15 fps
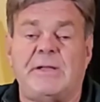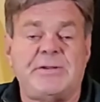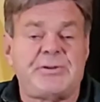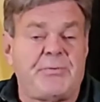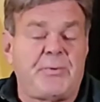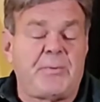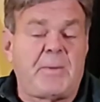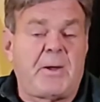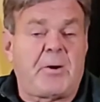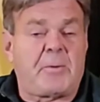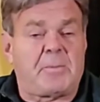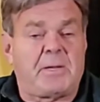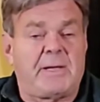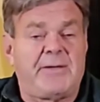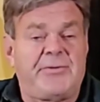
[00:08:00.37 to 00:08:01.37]
engine repair
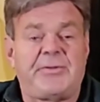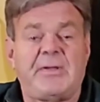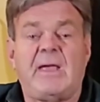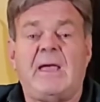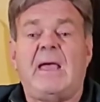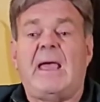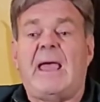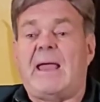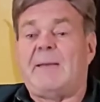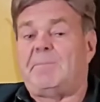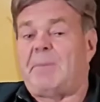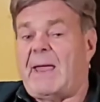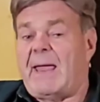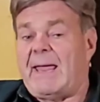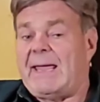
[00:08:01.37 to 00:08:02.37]
place and
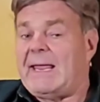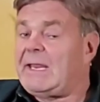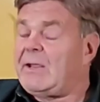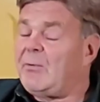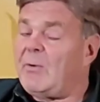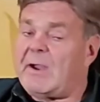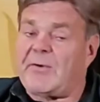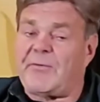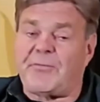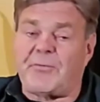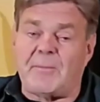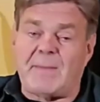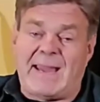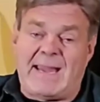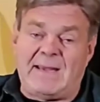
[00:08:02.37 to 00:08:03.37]
pay anywhere
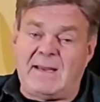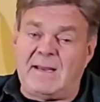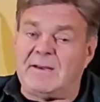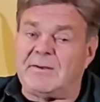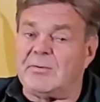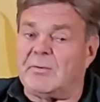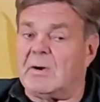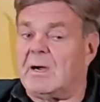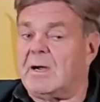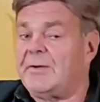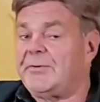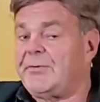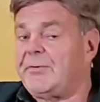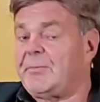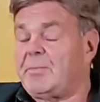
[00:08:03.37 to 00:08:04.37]
from 80 to
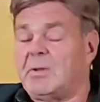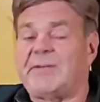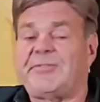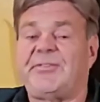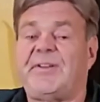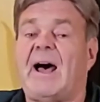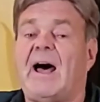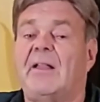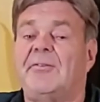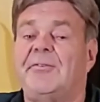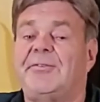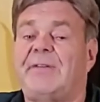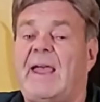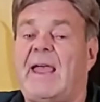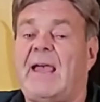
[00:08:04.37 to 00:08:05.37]
100 plus
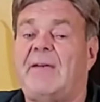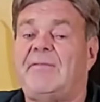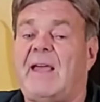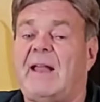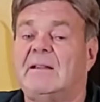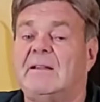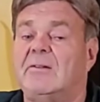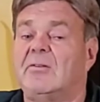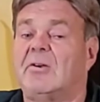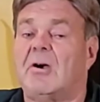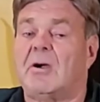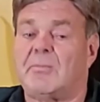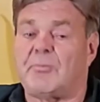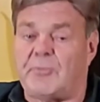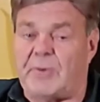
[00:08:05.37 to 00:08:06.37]
dollars to have that little
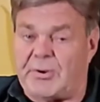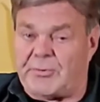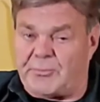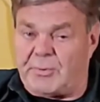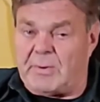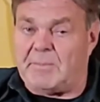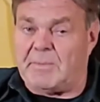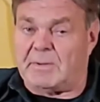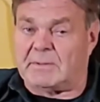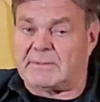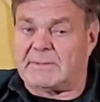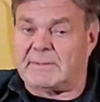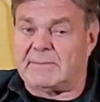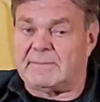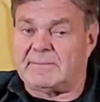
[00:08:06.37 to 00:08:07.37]
carburetor rebuilt.
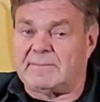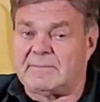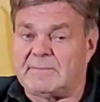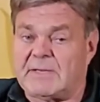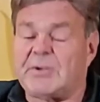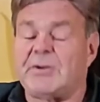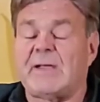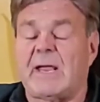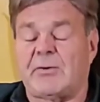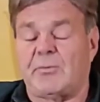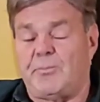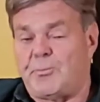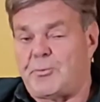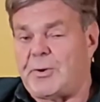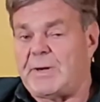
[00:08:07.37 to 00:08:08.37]
It can get
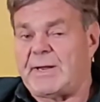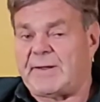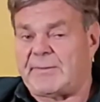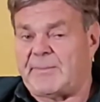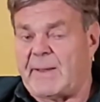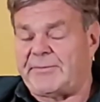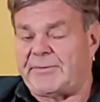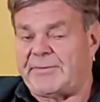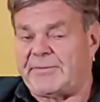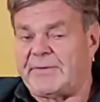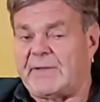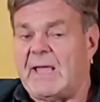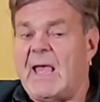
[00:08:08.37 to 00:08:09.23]
pretty expensive.